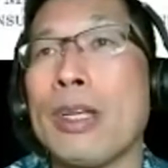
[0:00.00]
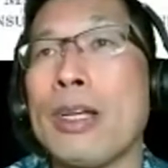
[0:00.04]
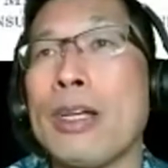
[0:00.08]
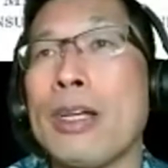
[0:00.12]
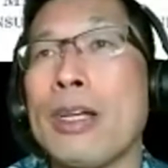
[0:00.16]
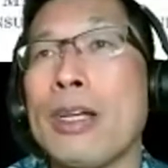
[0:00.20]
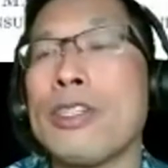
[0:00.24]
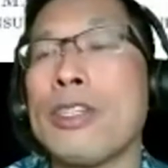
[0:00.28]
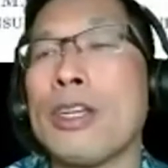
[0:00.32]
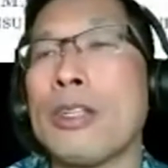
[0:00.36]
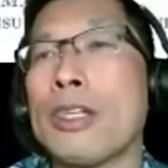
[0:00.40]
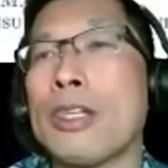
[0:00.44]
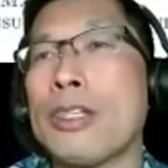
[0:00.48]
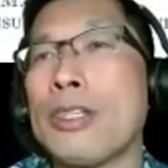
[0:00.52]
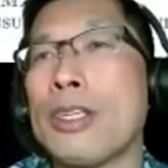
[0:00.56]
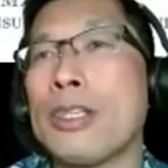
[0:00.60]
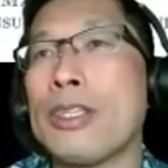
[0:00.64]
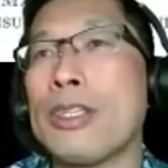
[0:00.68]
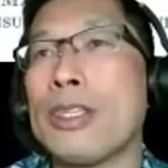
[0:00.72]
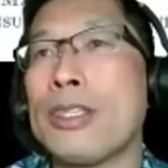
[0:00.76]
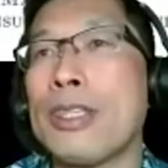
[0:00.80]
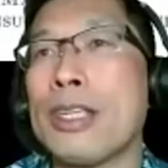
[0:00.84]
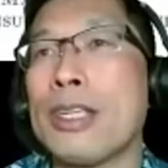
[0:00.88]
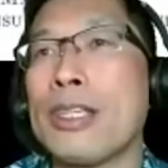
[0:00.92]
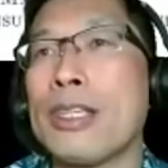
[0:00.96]
So this is a
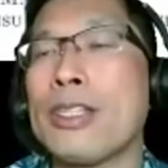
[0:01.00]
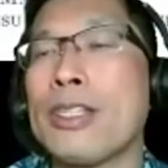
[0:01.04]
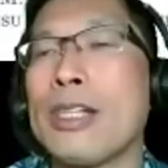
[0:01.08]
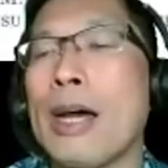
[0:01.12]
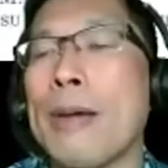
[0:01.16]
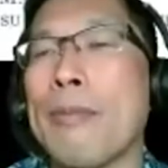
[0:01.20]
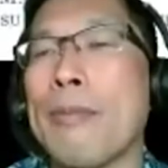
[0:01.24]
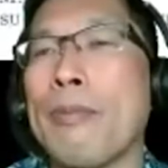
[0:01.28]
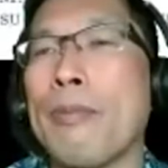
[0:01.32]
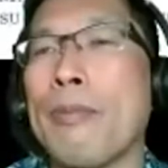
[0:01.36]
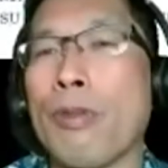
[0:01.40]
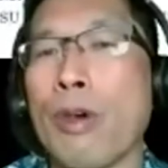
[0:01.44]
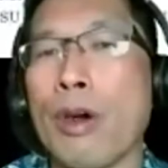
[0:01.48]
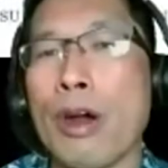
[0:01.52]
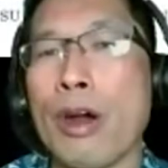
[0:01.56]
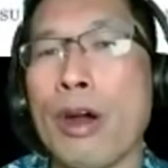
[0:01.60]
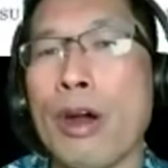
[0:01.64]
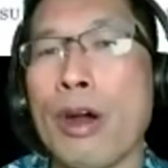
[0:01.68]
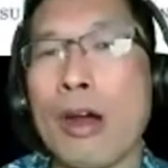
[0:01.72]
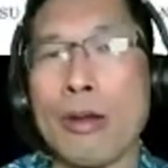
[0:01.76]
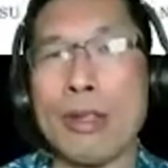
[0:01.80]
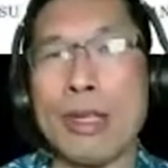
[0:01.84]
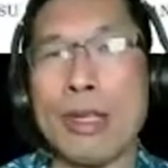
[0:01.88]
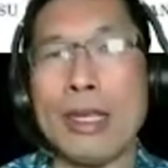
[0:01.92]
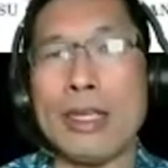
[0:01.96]
system
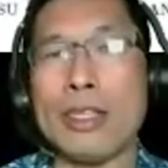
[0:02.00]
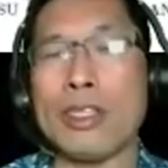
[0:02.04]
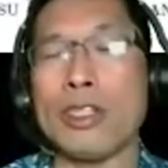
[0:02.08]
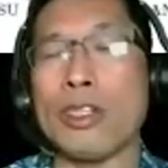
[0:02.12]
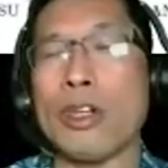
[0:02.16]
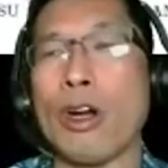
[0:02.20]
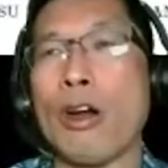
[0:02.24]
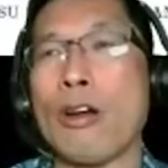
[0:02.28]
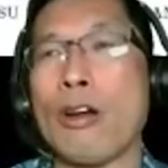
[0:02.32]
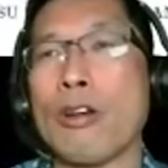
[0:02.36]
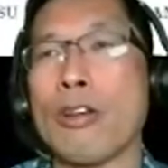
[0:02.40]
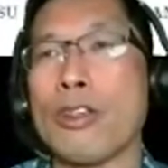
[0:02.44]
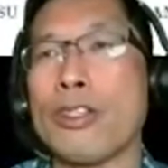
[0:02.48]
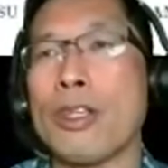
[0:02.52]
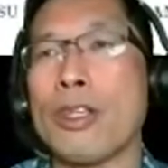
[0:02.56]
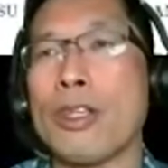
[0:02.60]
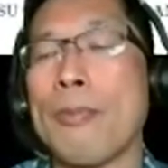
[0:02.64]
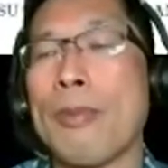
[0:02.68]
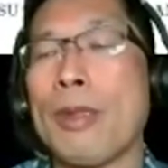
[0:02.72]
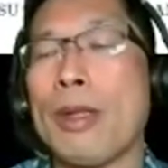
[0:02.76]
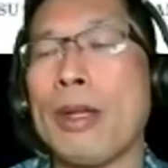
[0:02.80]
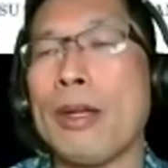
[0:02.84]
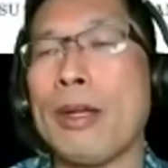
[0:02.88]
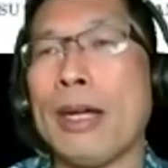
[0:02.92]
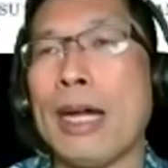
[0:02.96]
where the stars
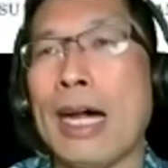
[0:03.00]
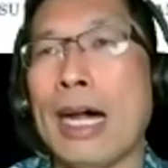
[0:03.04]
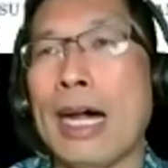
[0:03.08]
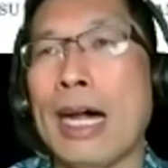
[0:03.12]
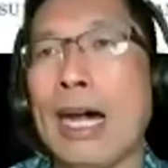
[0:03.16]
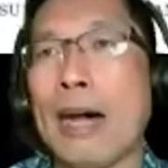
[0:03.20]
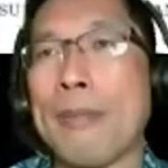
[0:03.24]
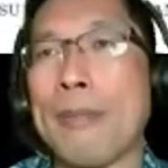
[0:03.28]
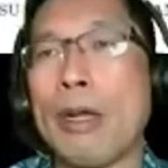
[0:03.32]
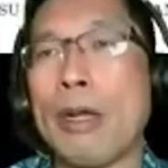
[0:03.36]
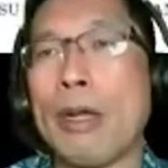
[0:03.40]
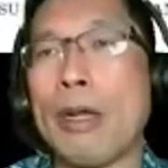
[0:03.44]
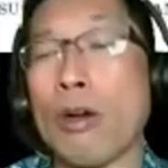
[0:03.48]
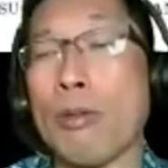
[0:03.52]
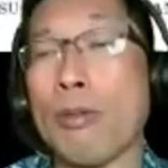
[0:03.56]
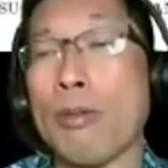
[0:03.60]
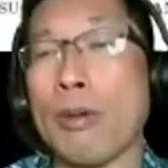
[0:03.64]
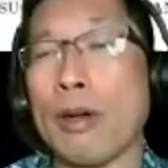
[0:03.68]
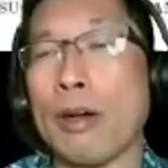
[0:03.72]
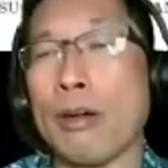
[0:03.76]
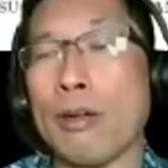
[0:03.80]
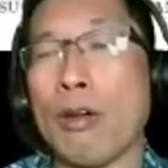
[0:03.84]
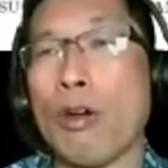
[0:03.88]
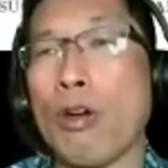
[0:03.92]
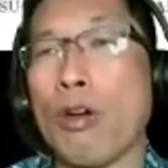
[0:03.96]
um, the or
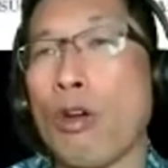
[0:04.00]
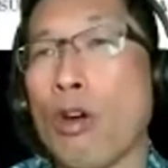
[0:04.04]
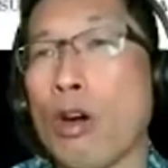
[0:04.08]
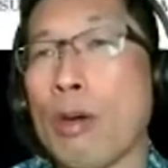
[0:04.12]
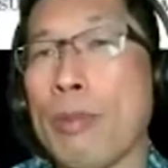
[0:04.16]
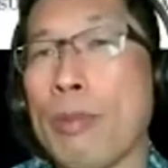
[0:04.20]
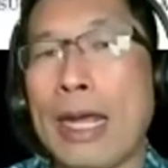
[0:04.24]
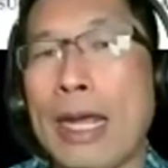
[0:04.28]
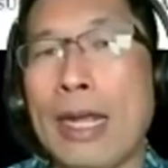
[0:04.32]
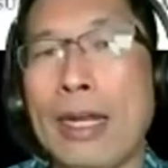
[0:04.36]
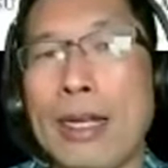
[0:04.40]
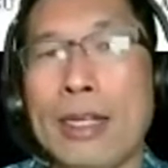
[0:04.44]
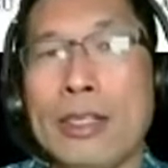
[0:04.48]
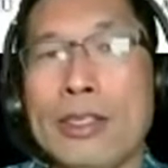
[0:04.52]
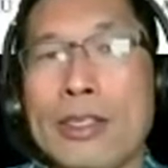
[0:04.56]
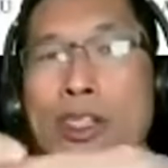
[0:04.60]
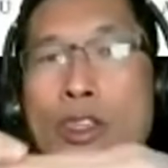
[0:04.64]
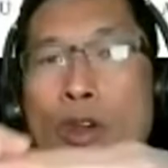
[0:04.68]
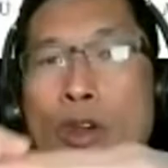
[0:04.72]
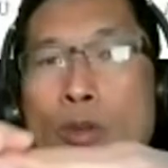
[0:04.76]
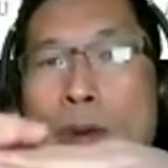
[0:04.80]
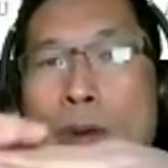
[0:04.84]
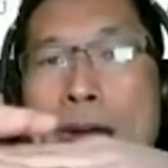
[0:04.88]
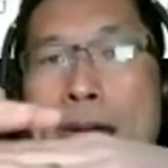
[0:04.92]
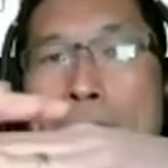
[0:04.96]
are orbiting in such a
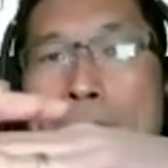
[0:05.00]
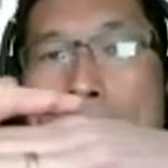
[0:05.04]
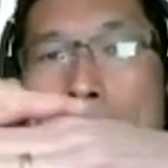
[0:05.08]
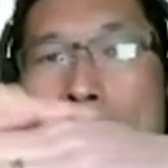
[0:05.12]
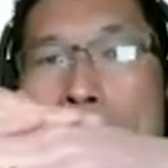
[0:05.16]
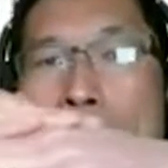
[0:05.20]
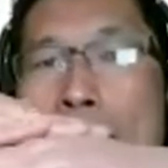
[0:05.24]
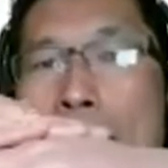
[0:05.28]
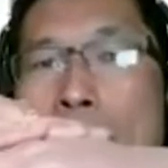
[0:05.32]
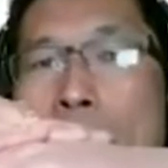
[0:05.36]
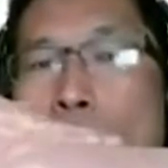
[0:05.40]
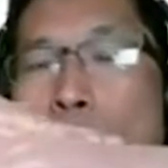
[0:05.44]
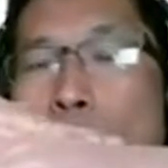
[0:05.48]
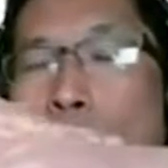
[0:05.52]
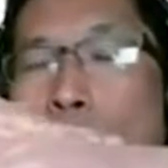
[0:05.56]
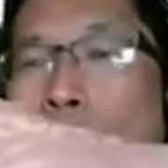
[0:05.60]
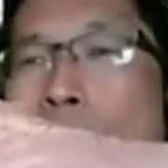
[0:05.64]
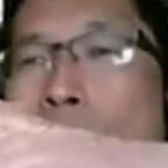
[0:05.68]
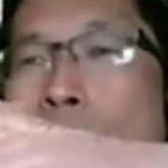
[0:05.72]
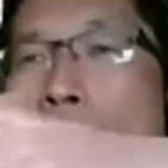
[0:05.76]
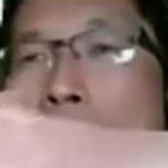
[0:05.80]
way that they're lined